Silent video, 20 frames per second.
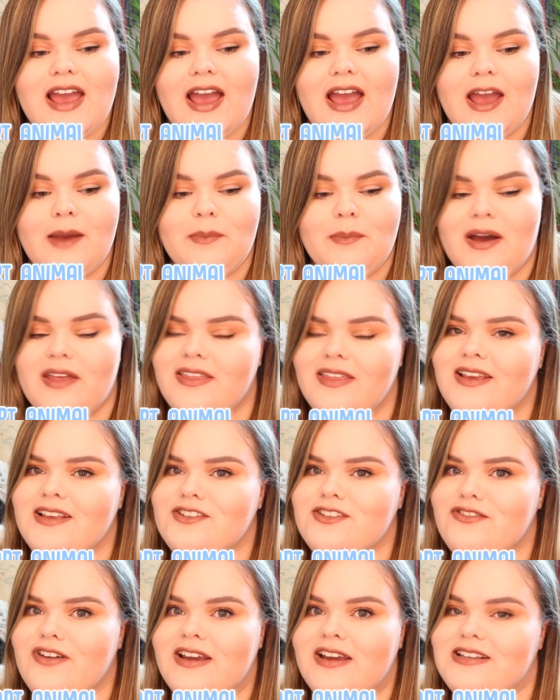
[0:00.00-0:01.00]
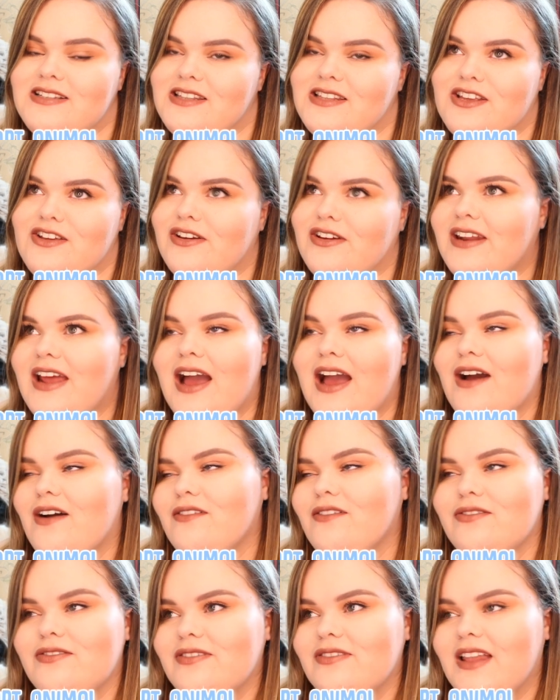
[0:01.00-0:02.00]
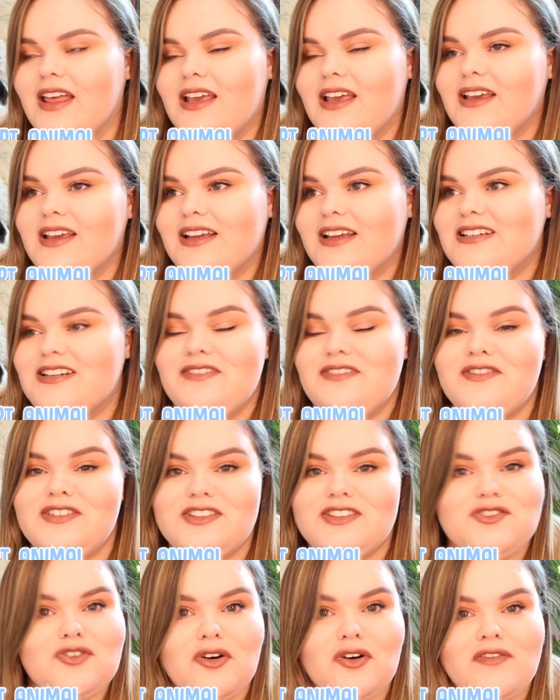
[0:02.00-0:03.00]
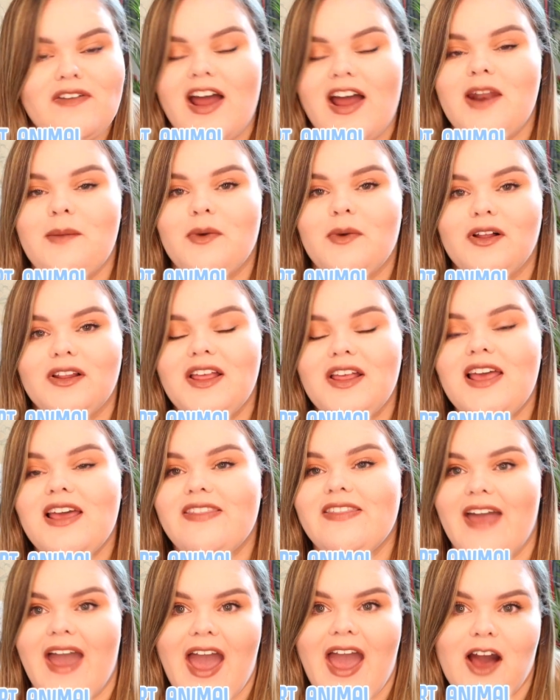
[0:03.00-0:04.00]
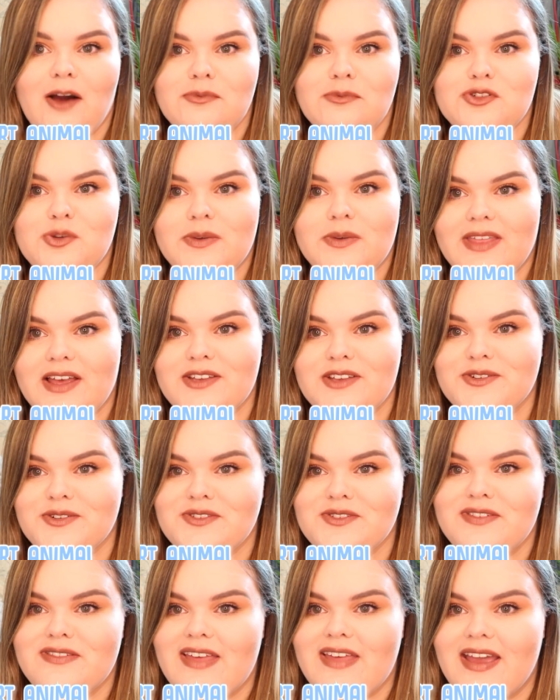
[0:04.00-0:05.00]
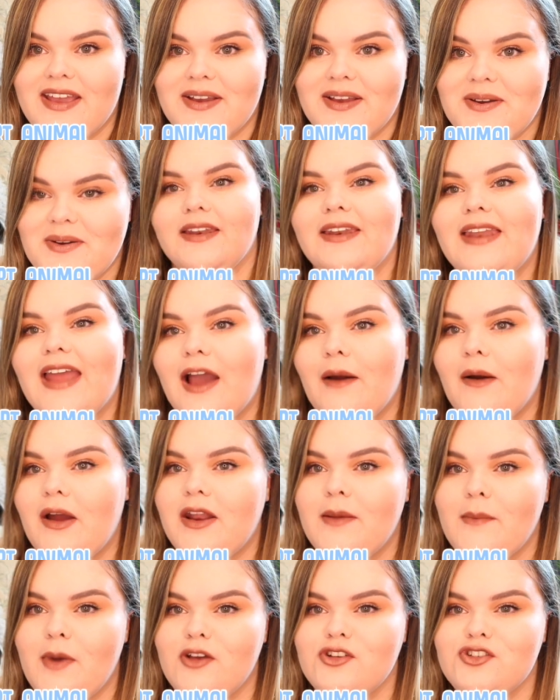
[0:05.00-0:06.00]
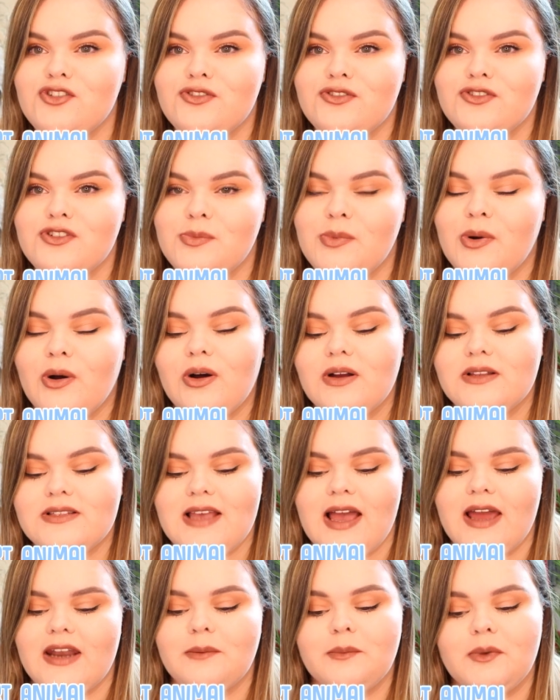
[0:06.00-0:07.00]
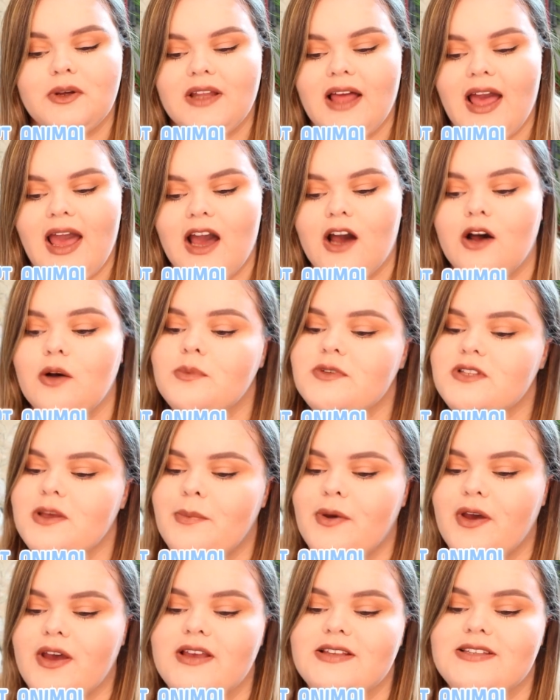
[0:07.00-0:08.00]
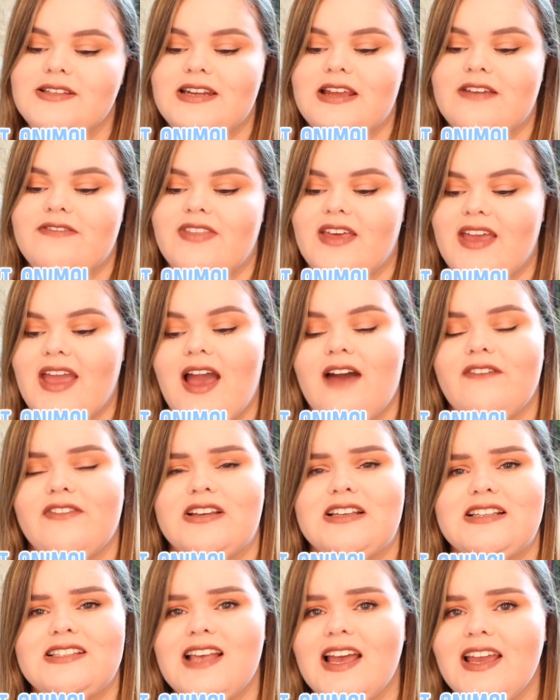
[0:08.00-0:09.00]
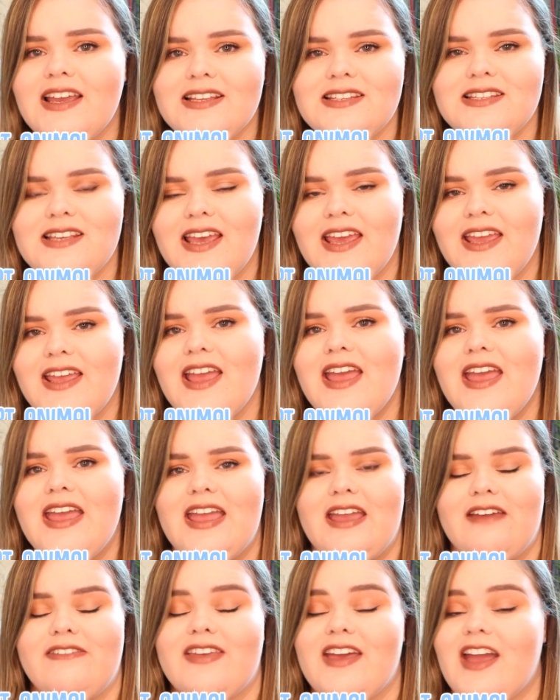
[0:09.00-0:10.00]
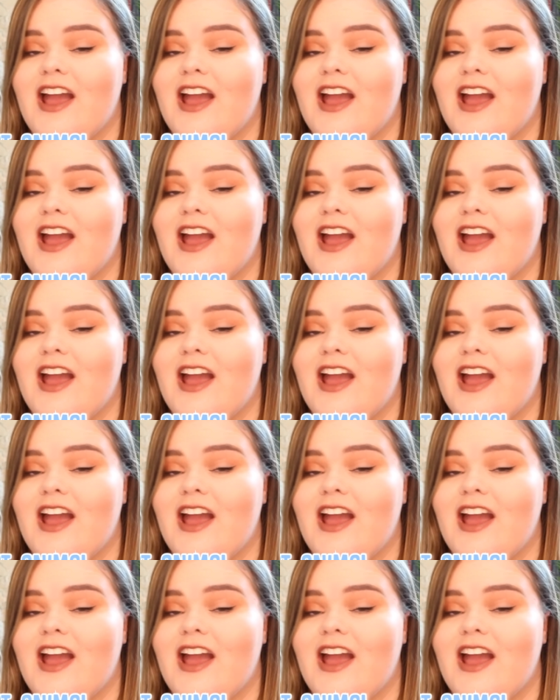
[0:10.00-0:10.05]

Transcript: but I think it's crazy that you could have like a different sort of animal that helps you with that sort of thing. Now an emotional support animal helps a person if they have anxiety, if they